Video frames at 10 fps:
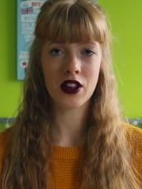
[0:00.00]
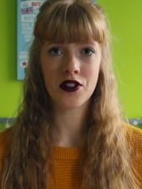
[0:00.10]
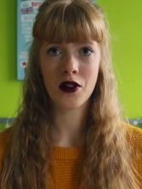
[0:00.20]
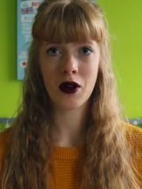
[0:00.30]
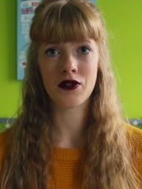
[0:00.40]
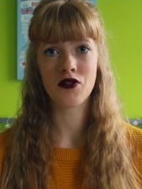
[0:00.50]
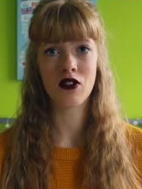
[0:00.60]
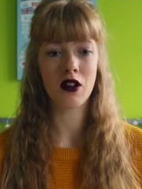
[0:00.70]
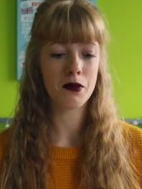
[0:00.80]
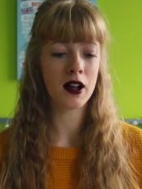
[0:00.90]
I do have to
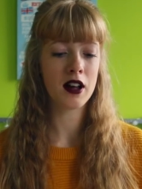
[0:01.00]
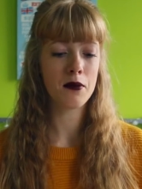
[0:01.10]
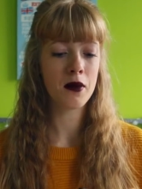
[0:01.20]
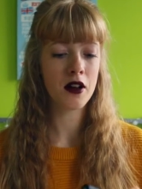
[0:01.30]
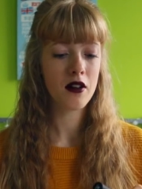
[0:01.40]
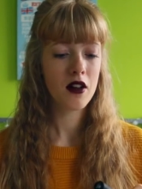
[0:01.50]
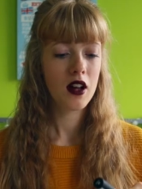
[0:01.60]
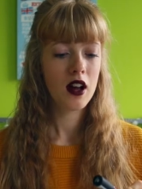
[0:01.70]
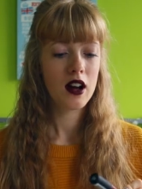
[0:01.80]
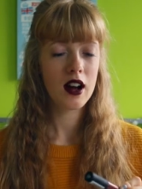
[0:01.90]
reapply it, but
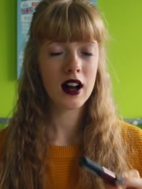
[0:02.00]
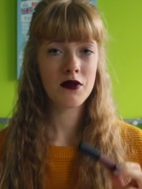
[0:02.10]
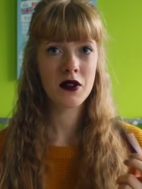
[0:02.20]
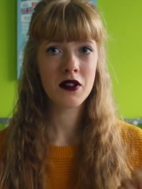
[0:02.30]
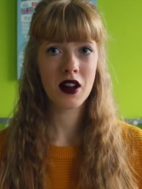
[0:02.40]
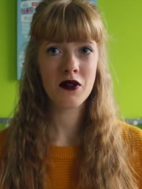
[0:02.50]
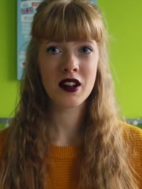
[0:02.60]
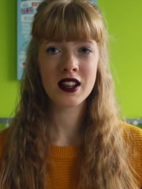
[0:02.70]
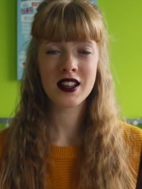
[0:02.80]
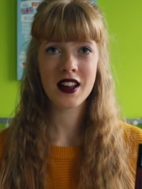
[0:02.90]
I
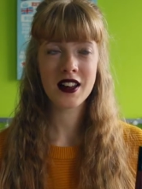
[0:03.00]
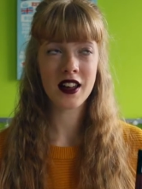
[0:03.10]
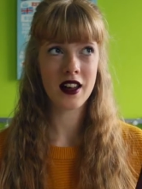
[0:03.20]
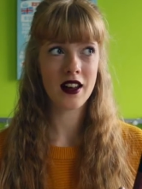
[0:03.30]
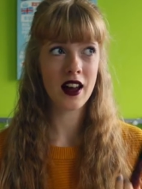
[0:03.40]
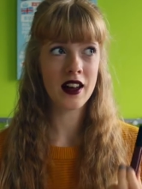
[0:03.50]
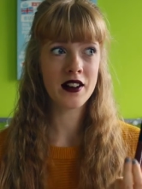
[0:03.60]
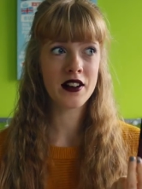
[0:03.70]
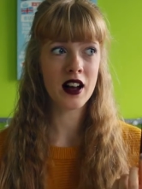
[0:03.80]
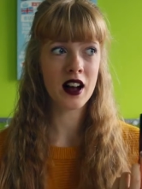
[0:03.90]
really like it,
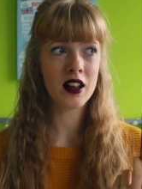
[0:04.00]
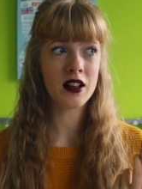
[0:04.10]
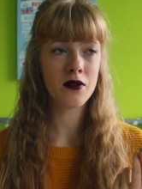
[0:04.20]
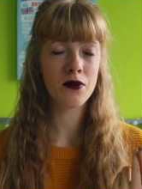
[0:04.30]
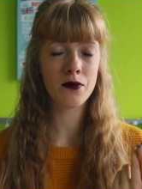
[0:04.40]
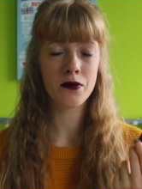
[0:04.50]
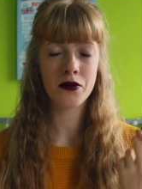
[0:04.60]
and I have